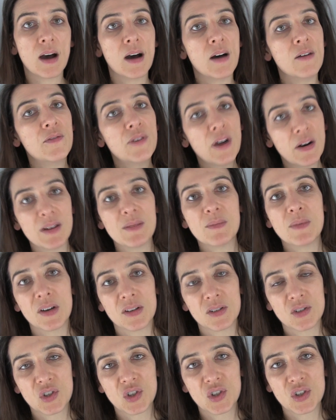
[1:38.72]
are very
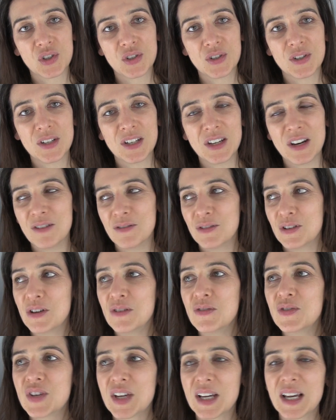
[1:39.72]
much
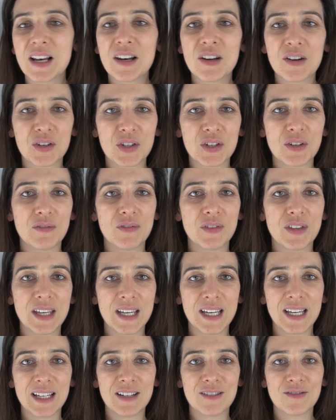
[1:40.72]
using a lot of
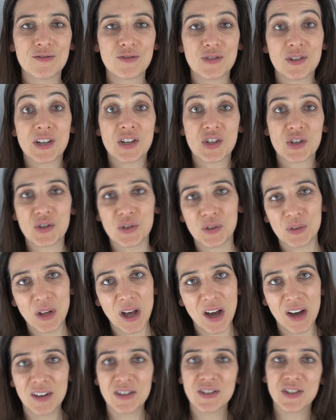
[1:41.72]
the traditional
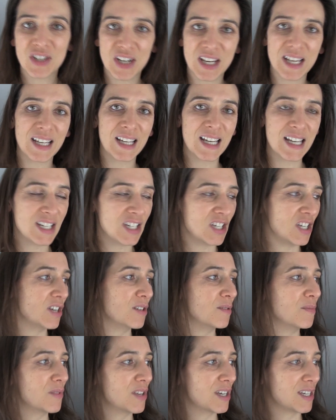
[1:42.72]
hunting
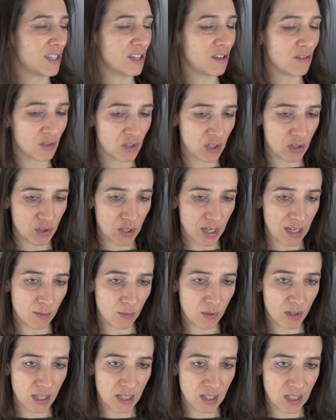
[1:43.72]
idiom that you associate
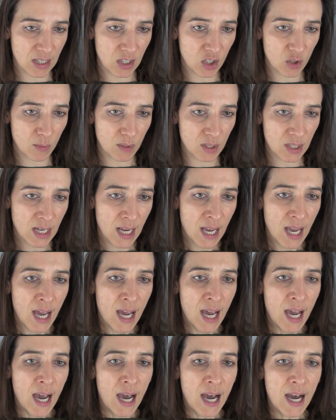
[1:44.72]
with this instrument,
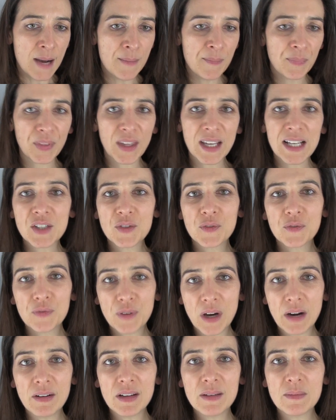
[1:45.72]
it's
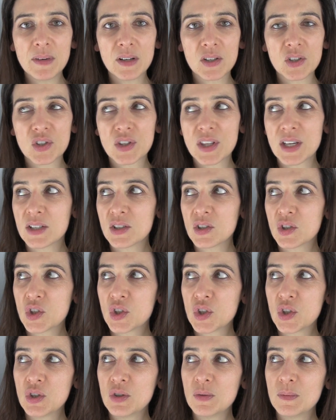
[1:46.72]
very much that
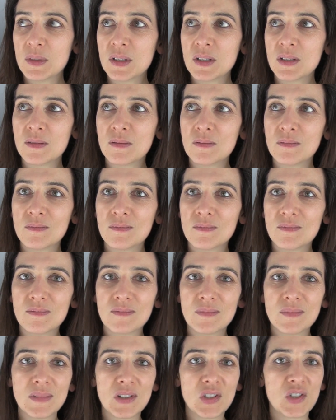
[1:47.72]
Schumann
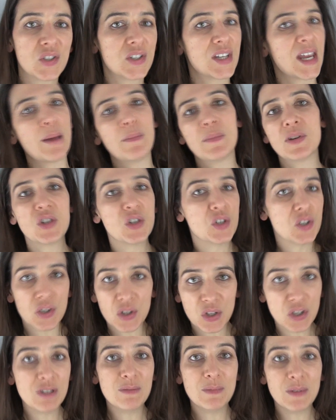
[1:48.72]
establishes
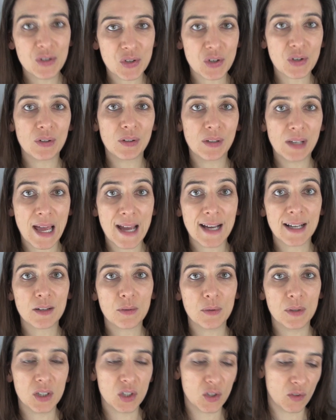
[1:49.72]
a new musical
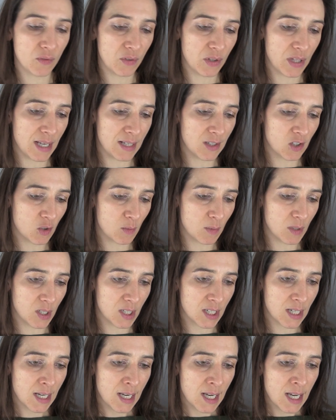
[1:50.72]
language for the
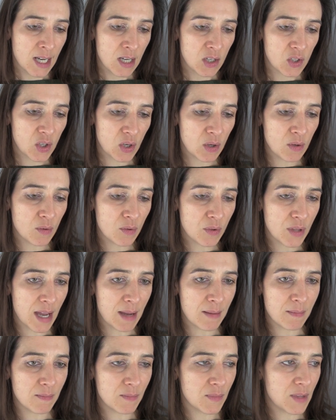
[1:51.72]
instrument. So
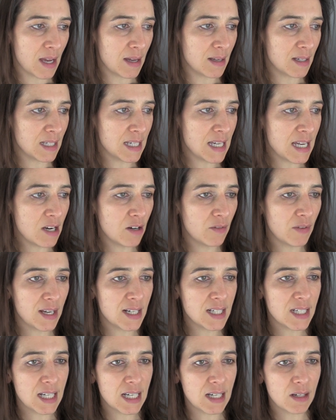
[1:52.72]
that year of
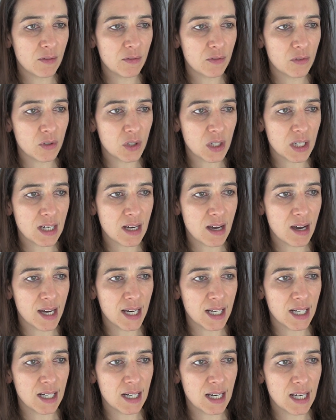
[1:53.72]

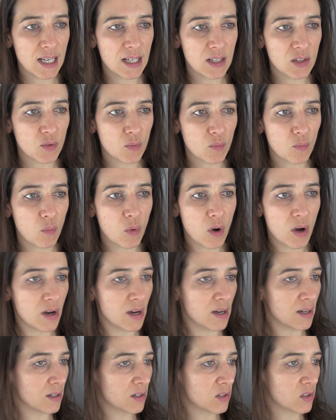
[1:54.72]
1849 and his
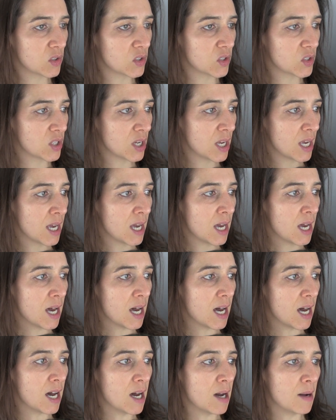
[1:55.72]
works,
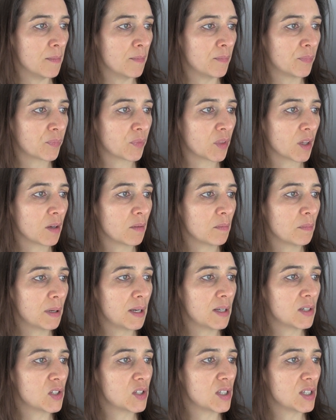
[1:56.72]

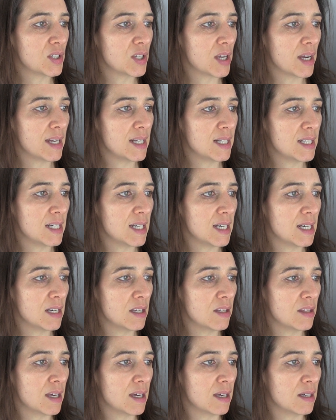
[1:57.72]
plus this
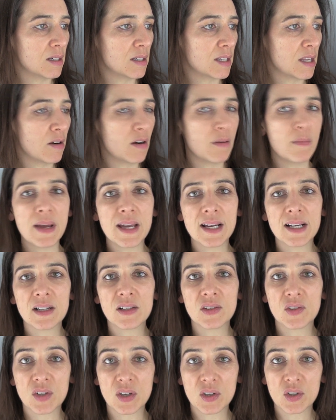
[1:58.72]
idea that there are
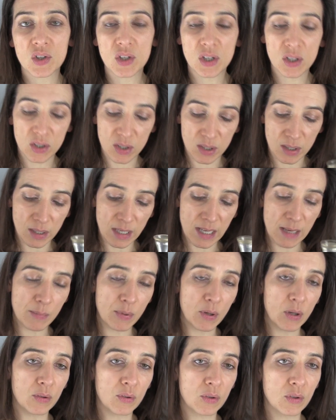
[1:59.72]
makers such as
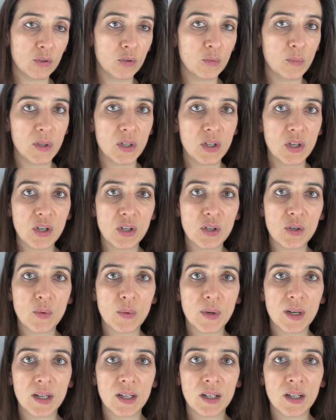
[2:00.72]
Leopold Uhlmann who
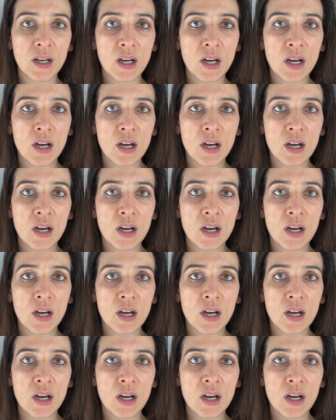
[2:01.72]
were